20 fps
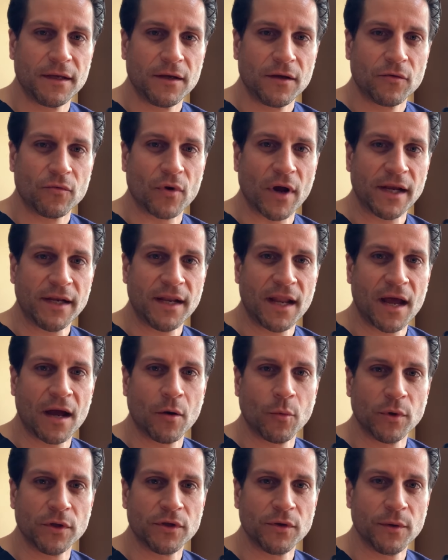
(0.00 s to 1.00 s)
Right now,
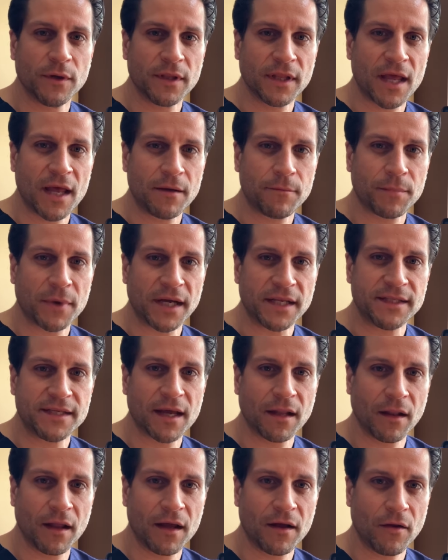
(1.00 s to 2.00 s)
we're doing that by
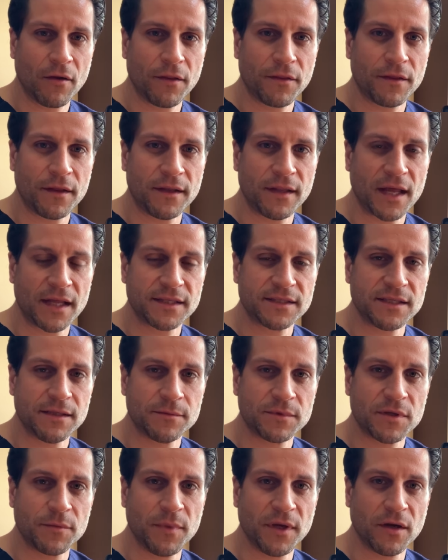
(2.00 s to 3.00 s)
telehealth, and that seems
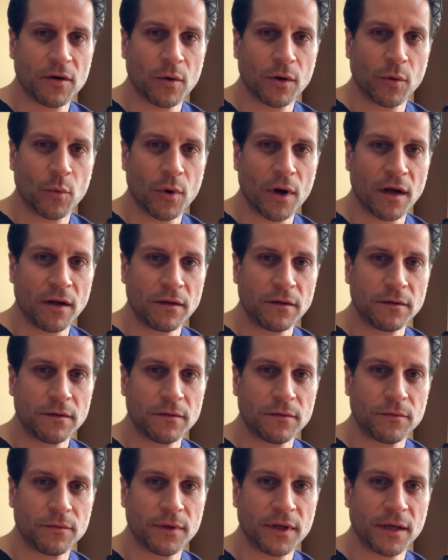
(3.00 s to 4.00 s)
to be going well.
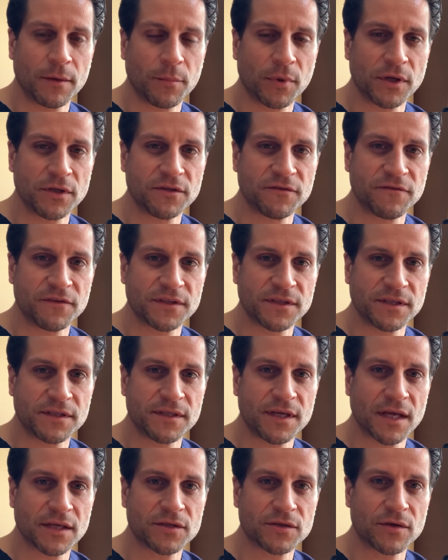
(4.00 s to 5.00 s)
We had a bunch of visits
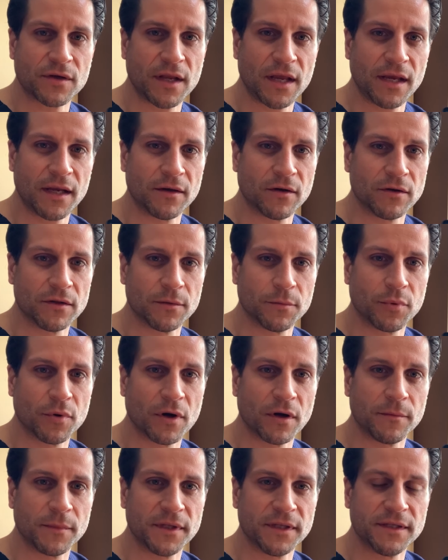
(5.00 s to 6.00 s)
yesterday, and our
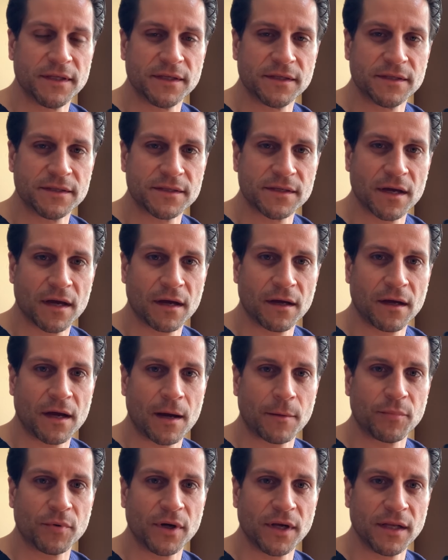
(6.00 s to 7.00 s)
department is uh,
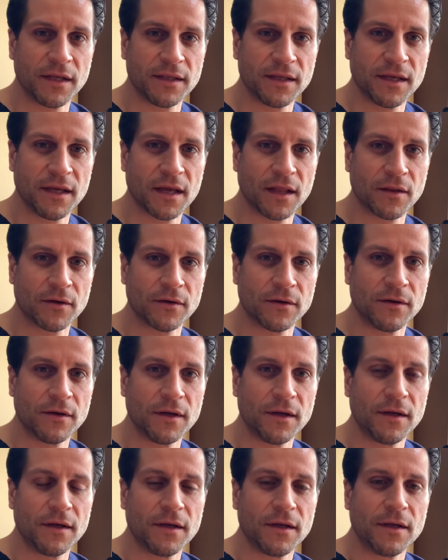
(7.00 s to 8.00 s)
operating together
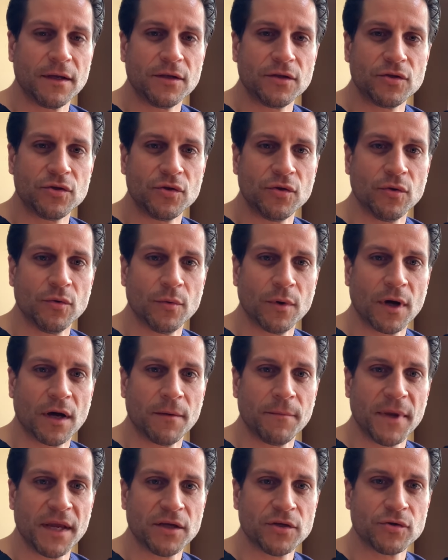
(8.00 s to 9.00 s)
to uh,
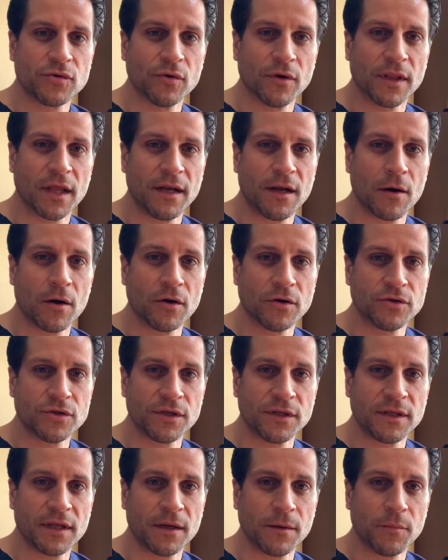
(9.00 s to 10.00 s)
make sure that
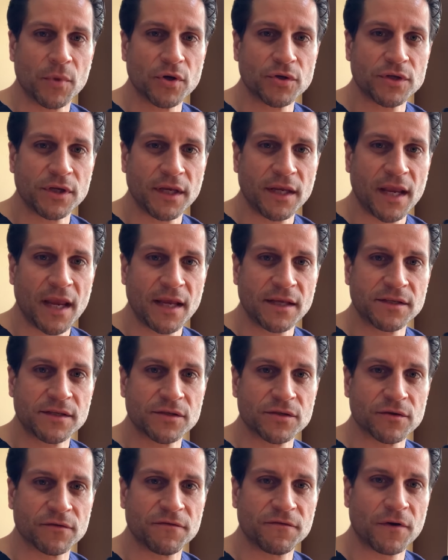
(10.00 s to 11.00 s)
urgent and emergent cases
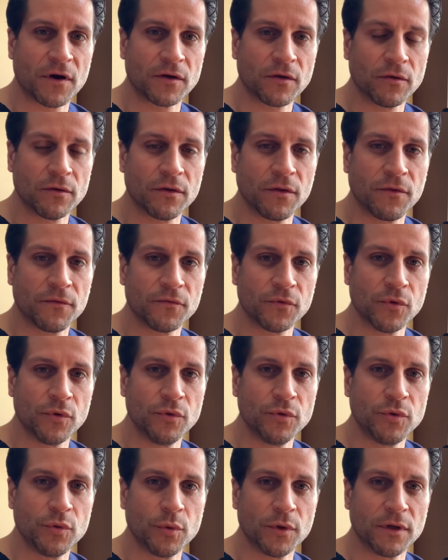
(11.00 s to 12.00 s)
are funneled through
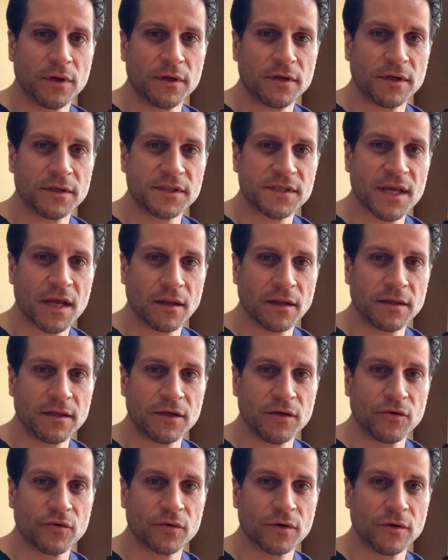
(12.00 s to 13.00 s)
to a, a skeleton
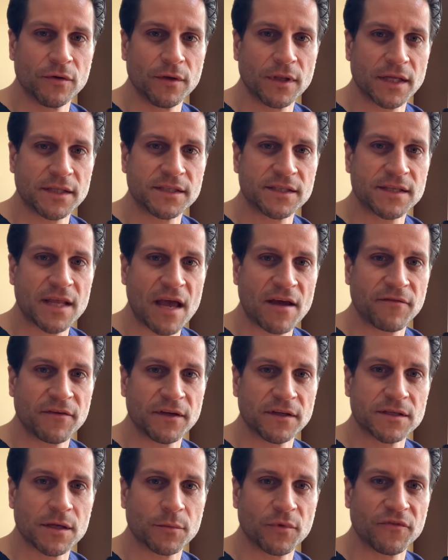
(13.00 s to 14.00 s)
crew that's staffing
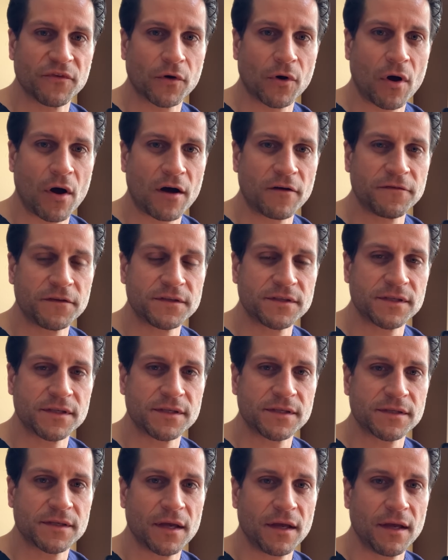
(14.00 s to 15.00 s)
some of our offices.